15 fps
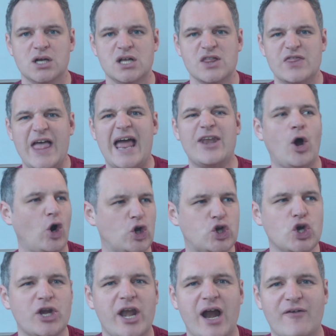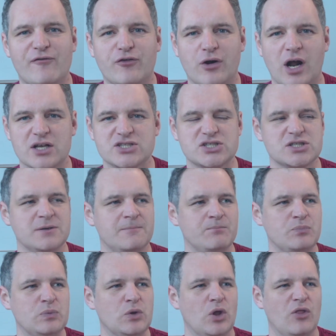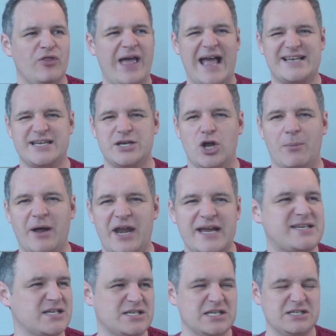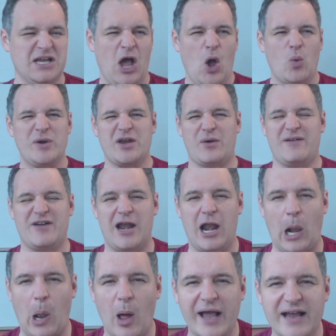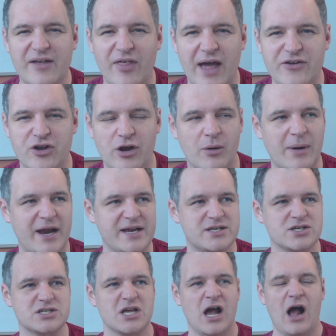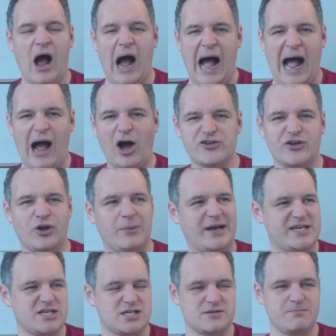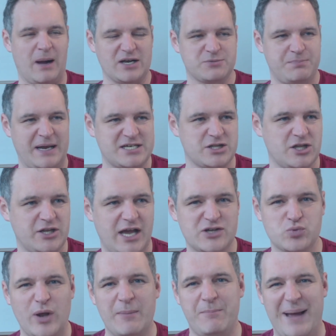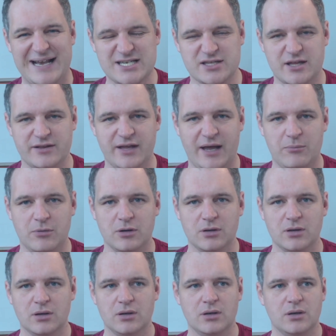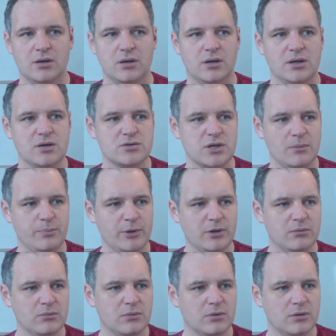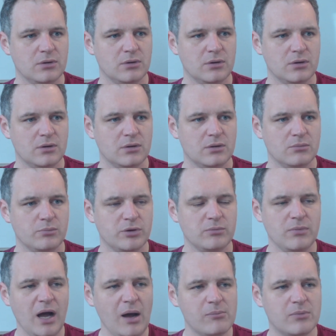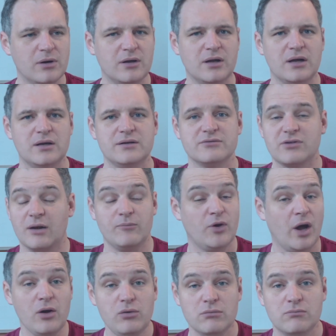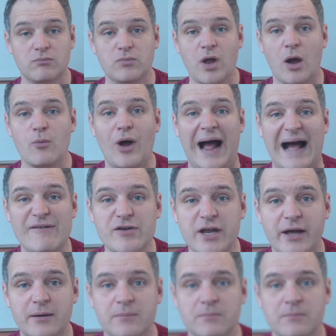they're not good enough for us. Their denominator, we don't even like their denominators. Our denominators is much better than theirs. We're better than them. He was like, but Mum, like, no, I'm not having it.